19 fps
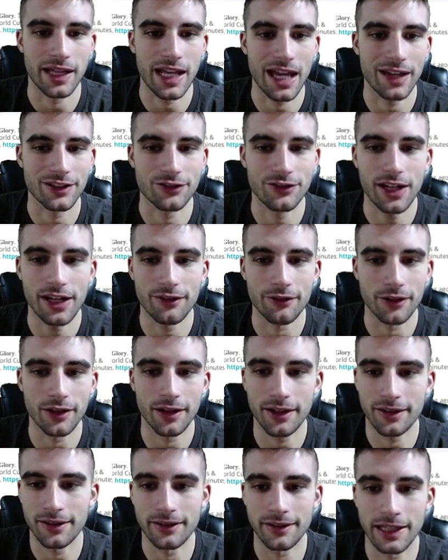Cavs
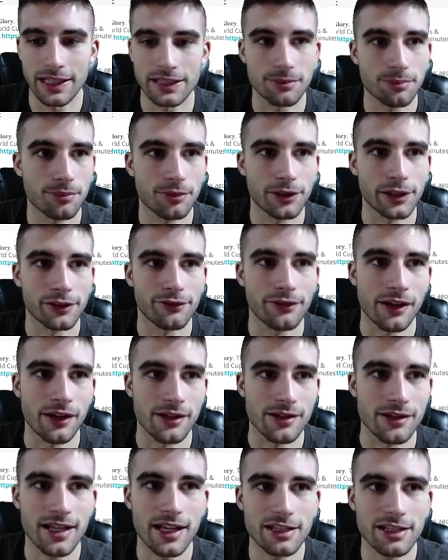favor, I think that's a pretty fair
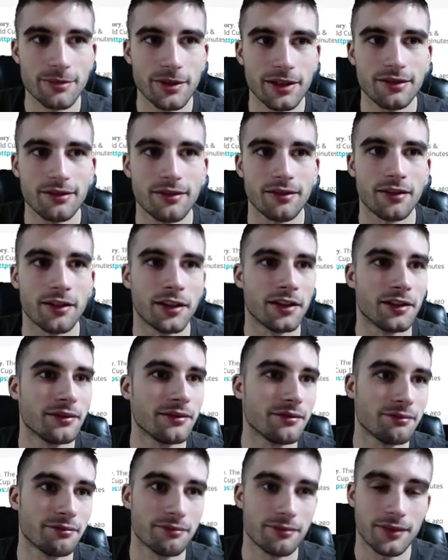assessment.
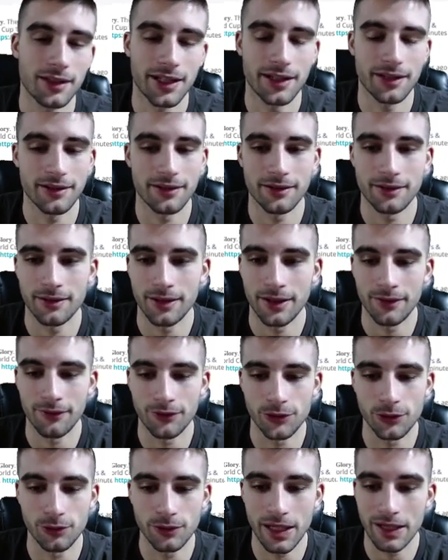And
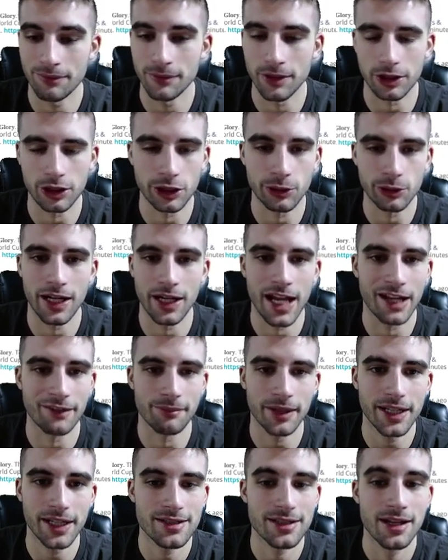if you gave him the 31 and a
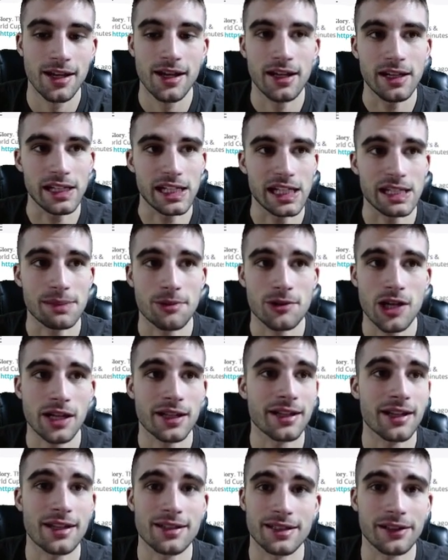half minutes, he's
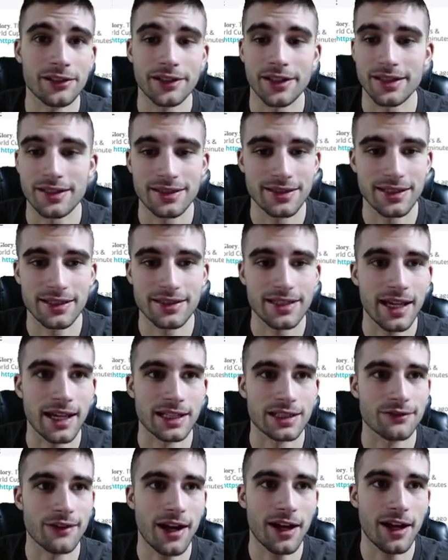projecting as nearly a
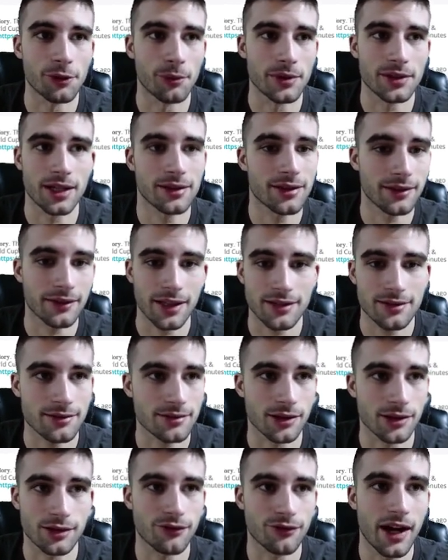6x value, which I think that's
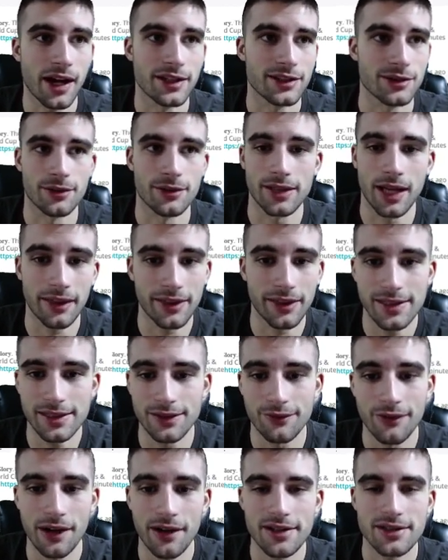just fine. So I think he's
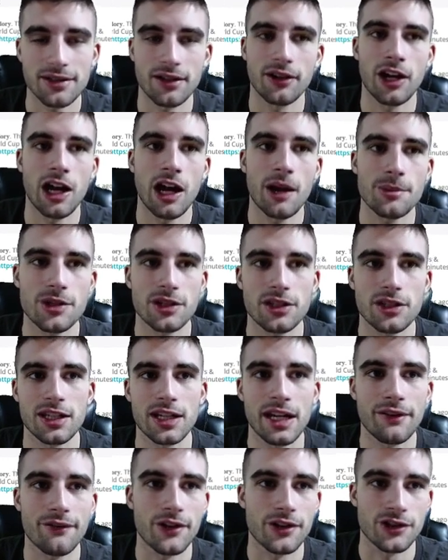a very solid option
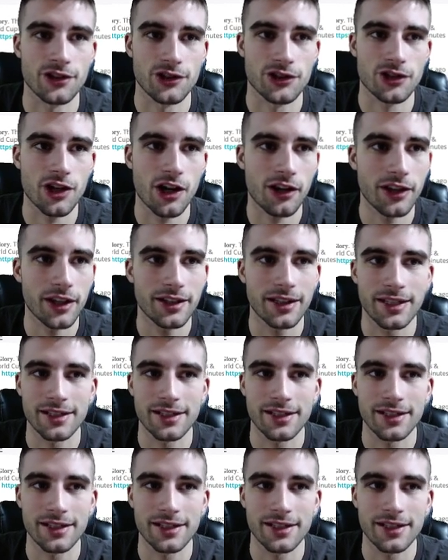tonight versus Charlotte.